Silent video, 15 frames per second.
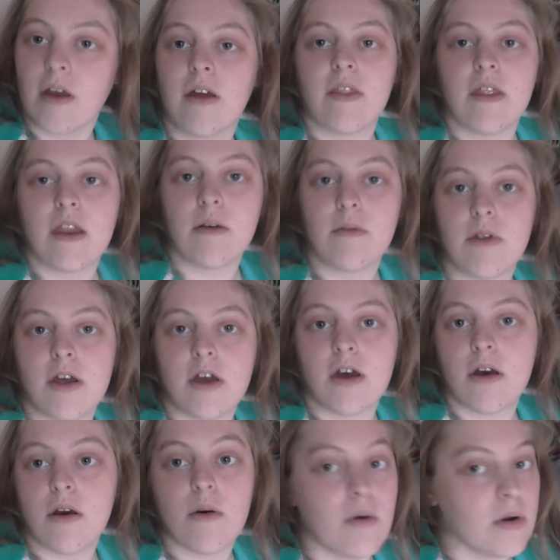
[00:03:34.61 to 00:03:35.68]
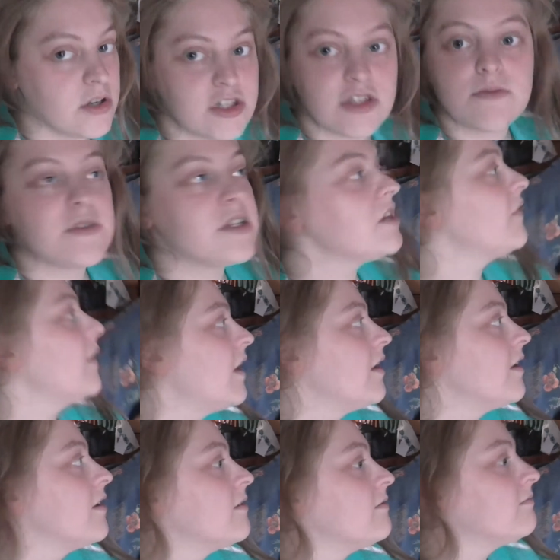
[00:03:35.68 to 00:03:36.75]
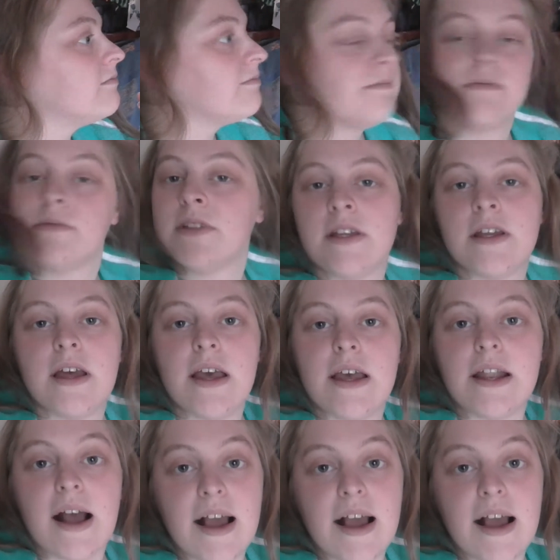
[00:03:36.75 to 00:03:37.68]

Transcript: and then I'm going to watch some TV and